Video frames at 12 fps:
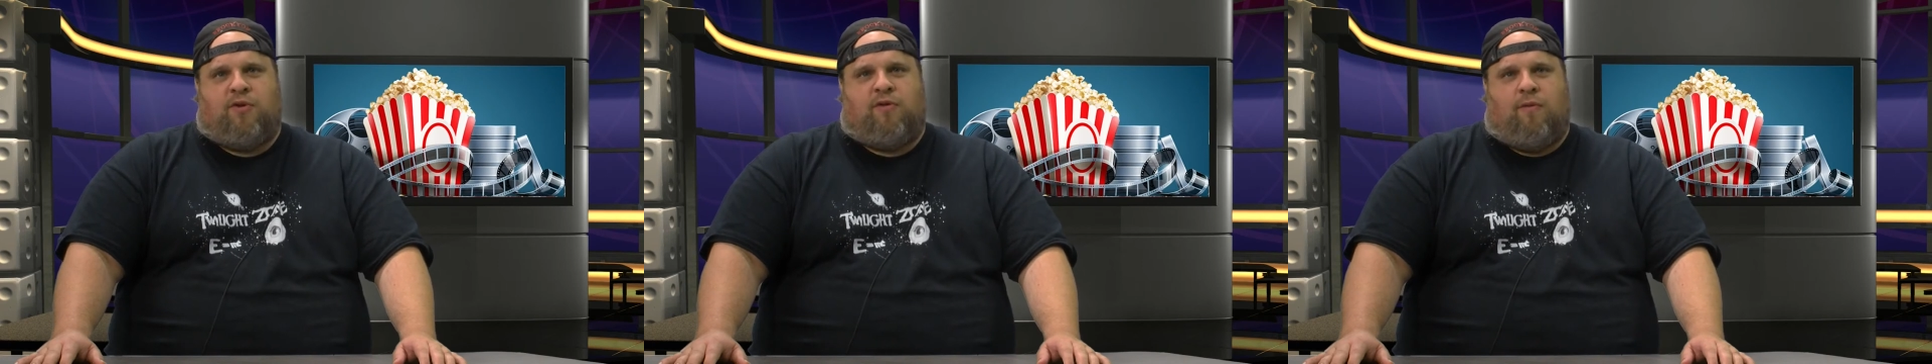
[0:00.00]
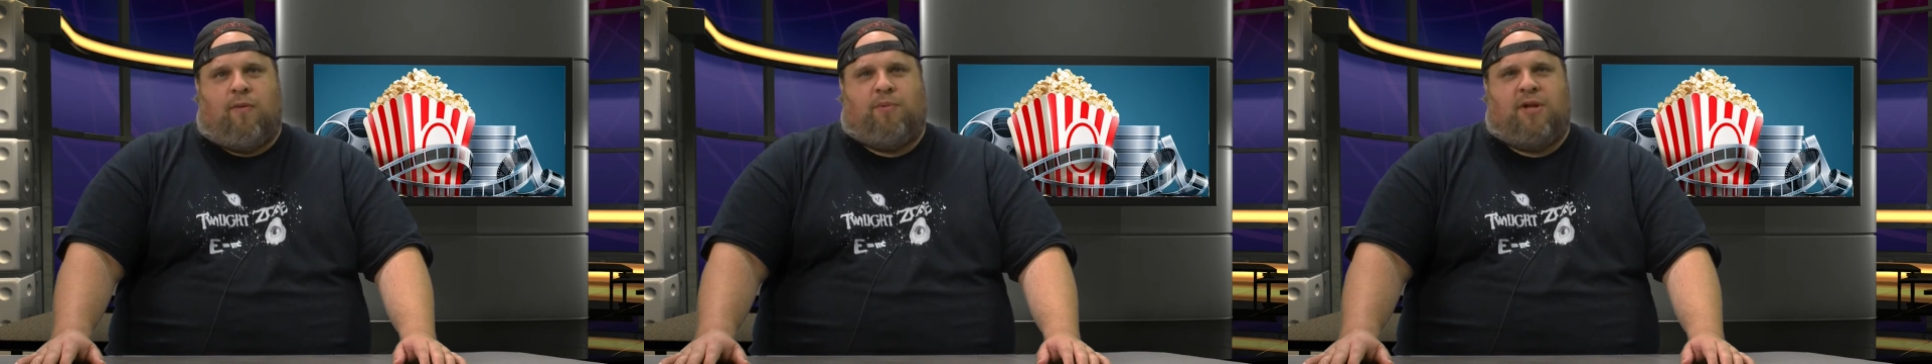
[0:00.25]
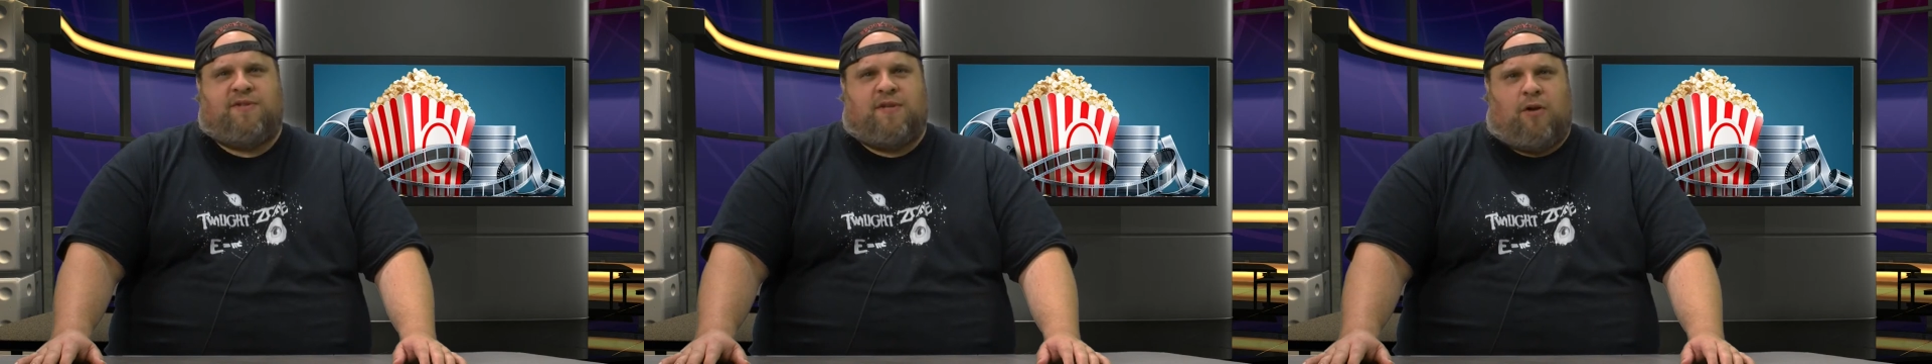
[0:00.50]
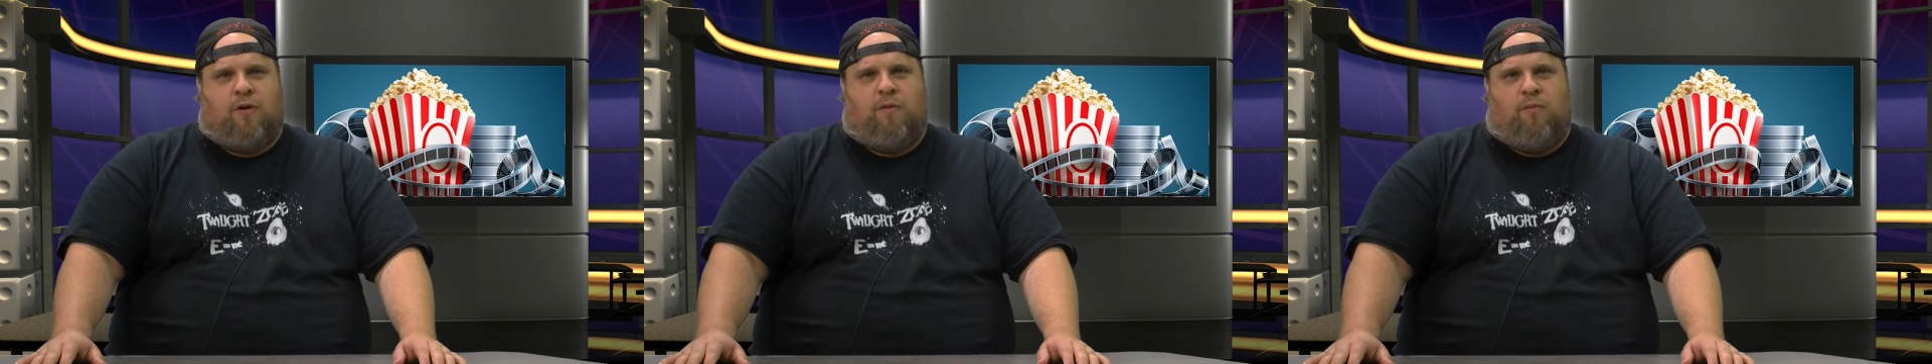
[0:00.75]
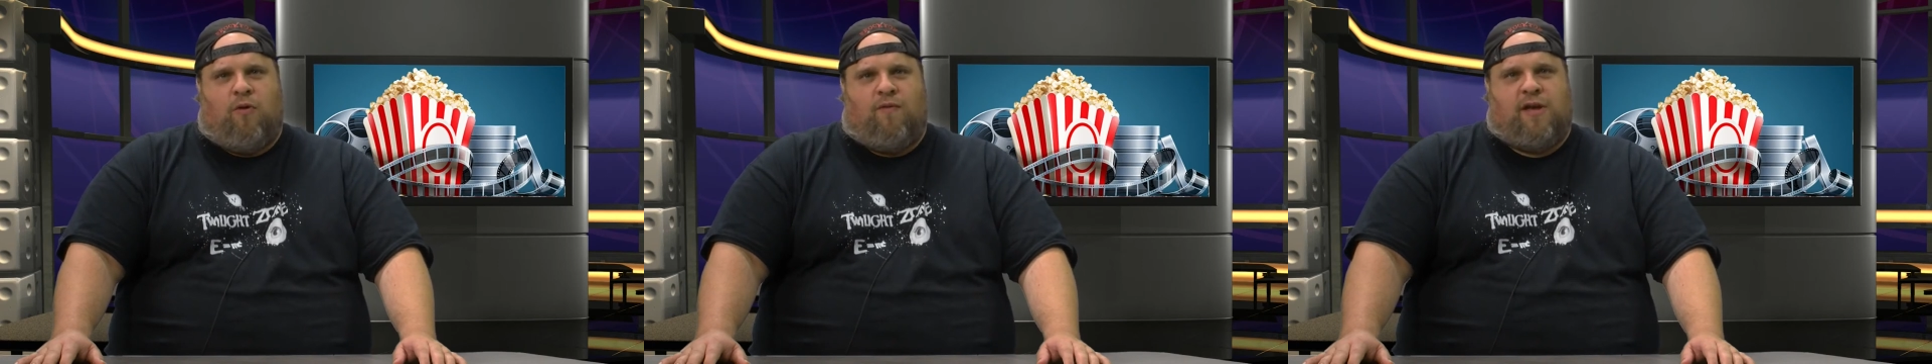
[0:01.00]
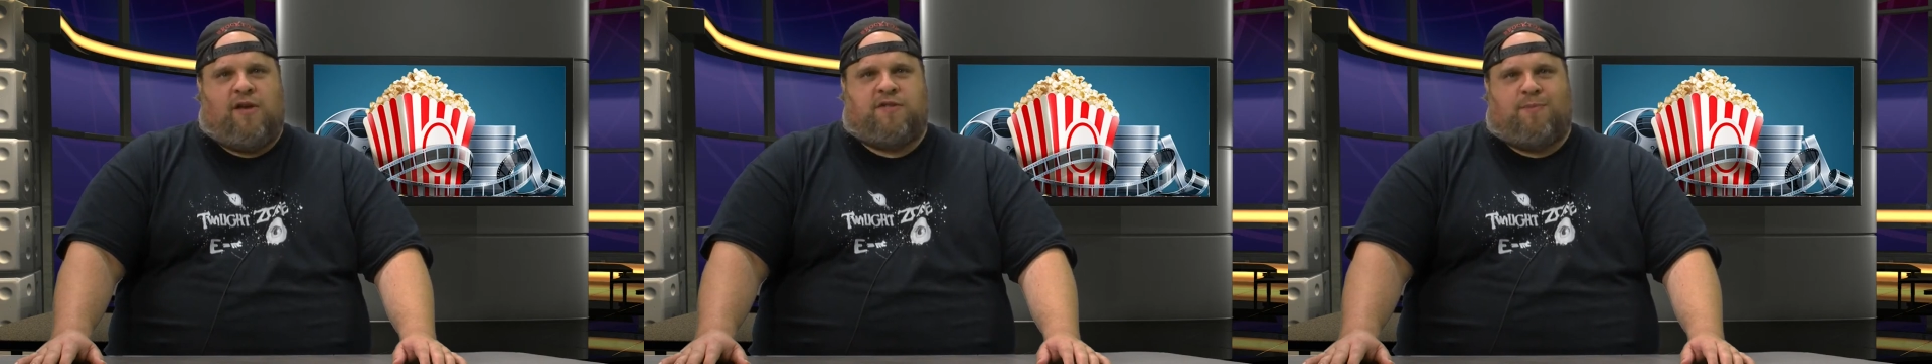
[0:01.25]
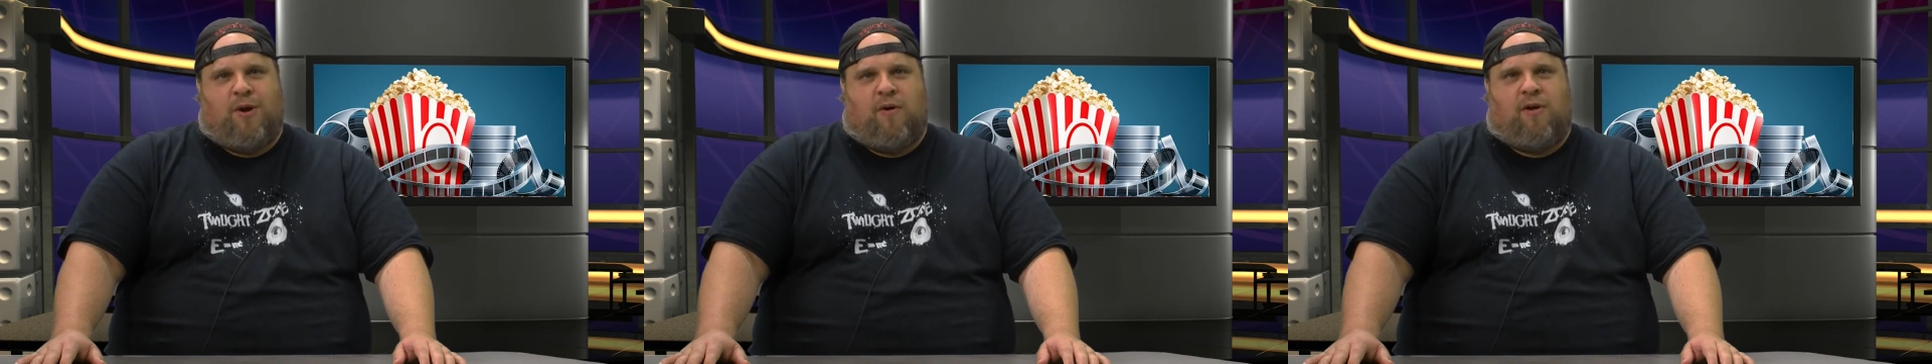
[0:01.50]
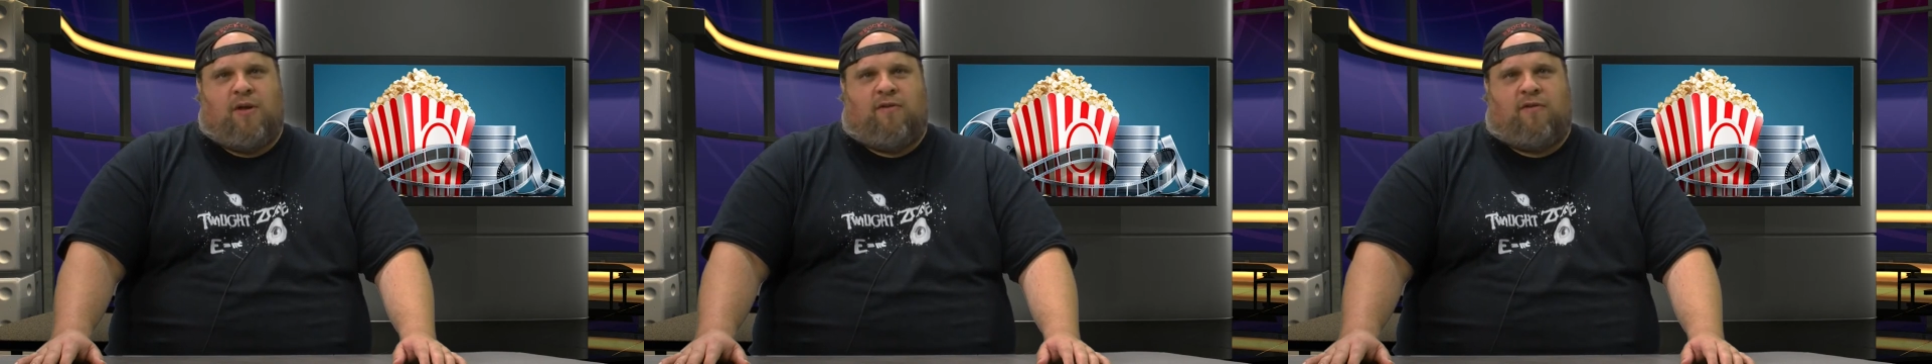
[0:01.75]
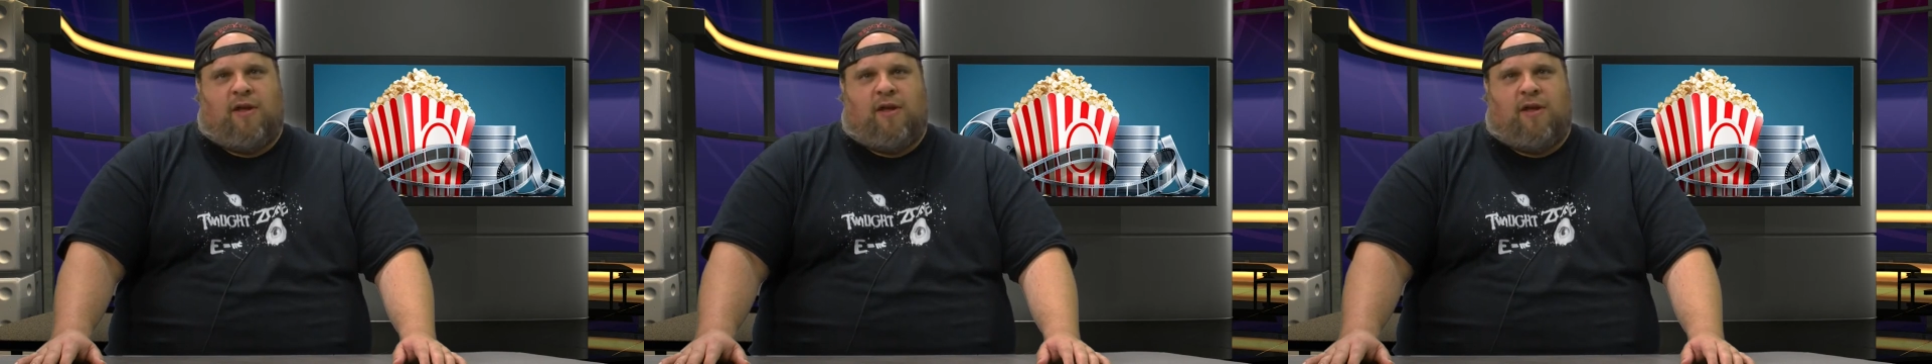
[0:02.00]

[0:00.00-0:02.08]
to replace a good movie experience